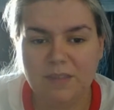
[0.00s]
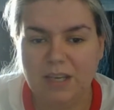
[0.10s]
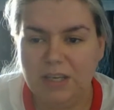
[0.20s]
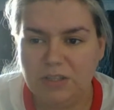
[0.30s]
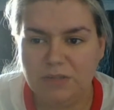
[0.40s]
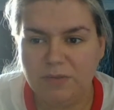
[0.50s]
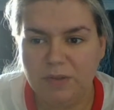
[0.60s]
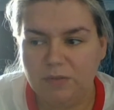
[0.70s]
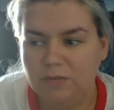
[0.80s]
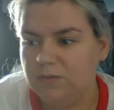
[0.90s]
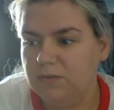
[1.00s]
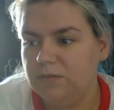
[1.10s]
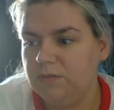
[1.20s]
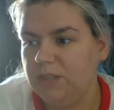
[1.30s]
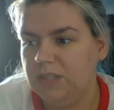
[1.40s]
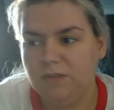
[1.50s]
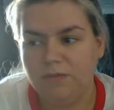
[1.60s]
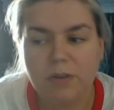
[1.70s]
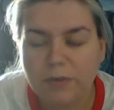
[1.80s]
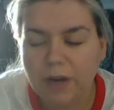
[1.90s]
It just doesn't
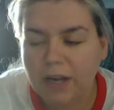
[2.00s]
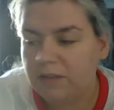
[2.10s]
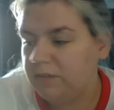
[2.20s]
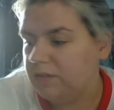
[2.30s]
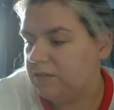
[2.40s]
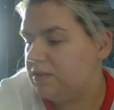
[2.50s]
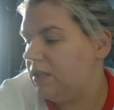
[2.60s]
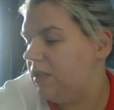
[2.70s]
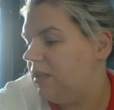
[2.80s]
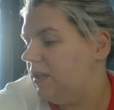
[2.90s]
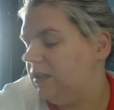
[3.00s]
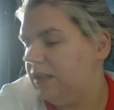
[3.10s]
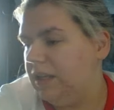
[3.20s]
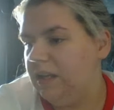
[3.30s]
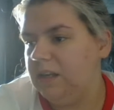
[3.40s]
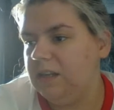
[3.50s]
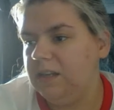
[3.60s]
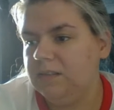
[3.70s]
feel right. It feels like